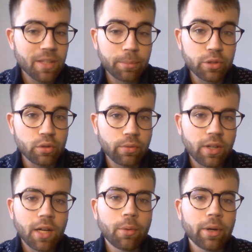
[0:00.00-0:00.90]
examples of
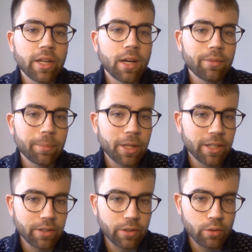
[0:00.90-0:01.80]
how I have
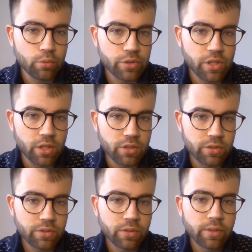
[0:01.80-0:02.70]
applied those
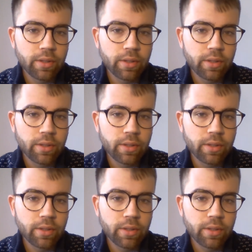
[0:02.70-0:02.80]
changes.